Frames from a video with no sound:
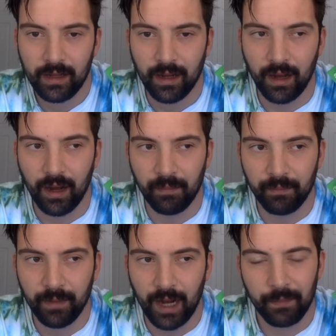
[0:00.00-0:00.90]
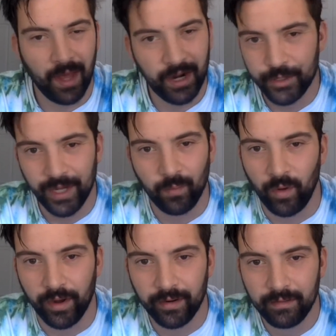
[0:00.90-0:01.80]
I'm not a Gen
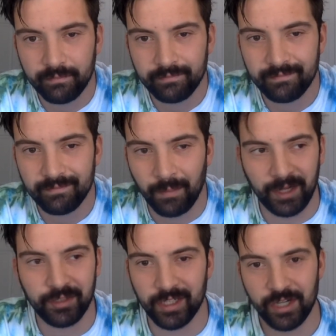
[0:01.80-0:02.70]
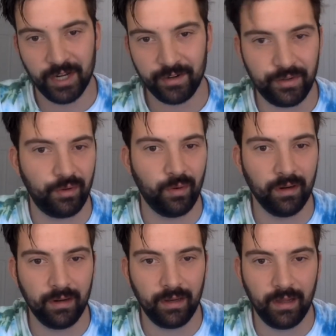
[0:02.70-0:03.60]
1er. I'm actually a Gen
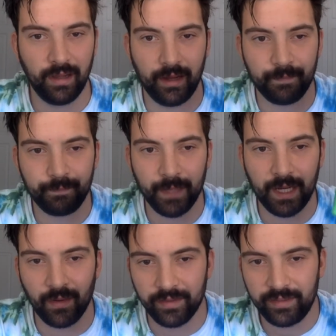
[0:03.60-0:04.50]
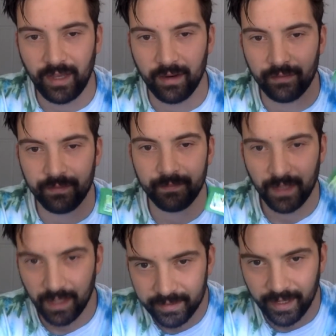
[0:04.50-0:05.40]
2er. I know that's kind of
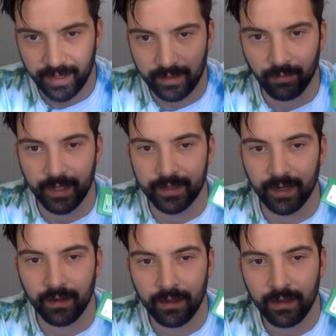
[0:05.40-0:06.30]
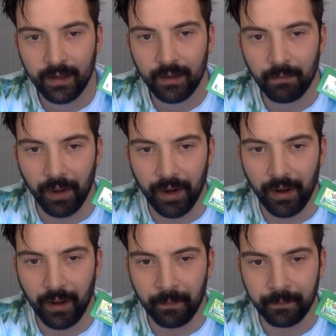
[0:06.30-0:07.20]
a take right there. But,
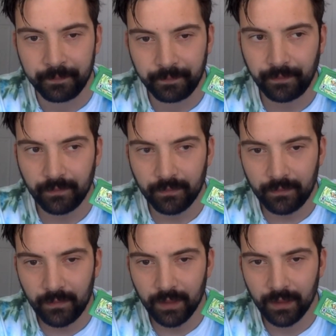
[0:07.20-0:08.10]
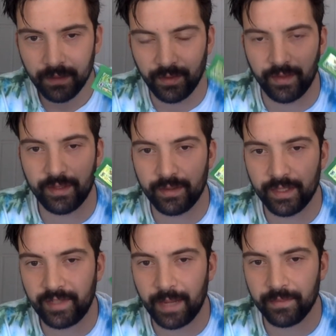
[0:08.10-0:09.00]
so
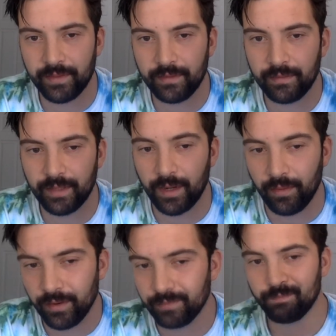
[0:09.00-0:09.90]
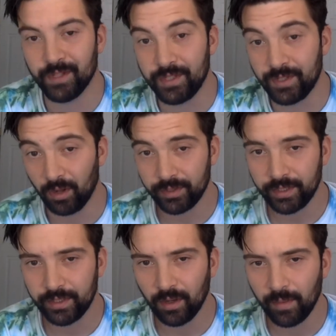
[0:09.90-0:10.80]
these games, they're nostalgic
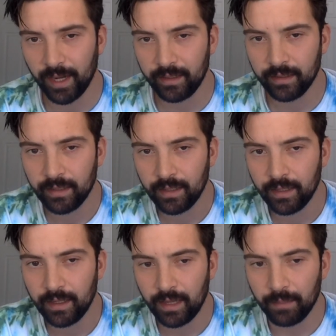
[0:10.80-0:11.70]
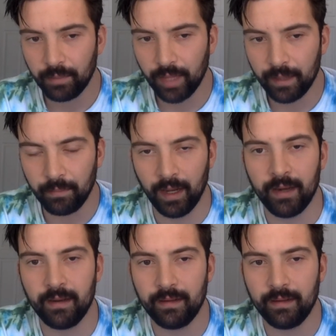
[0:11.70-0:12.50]
to go back and play, but,